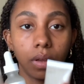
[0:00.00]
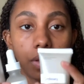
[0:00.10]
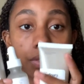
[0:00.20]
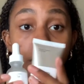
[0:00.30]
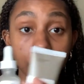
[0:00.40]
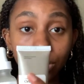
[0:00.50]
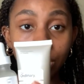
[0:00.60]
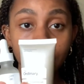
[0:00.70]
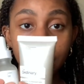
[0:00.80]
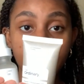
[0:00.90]
these 3 in
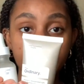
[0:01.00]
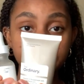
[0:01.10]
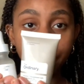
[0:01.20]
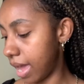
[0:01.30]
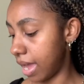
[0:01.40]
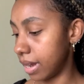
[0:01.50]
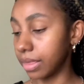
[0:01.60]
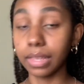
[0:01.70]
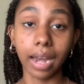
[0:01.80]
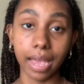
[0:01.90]
the day and
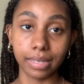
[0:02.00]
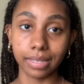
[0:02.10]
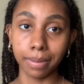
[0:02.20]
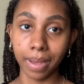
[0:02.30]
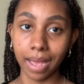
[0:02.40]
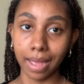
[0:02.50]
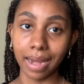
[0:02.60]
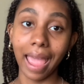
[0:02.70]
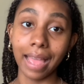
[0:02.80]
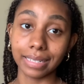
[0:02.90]
the niacinamide
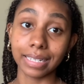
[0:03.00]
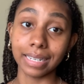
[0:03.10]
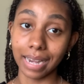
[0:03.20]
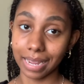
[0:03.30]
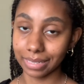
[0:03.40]
at night.